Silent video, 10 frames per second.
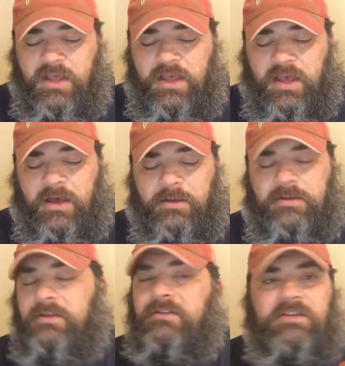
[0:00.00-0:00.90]

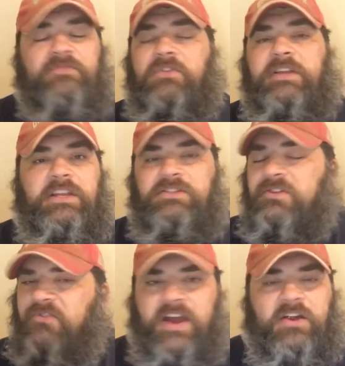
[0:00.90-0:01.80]
Definitely needs to
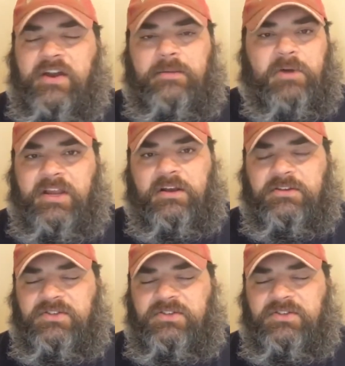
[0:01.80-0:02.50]
fire anybody on his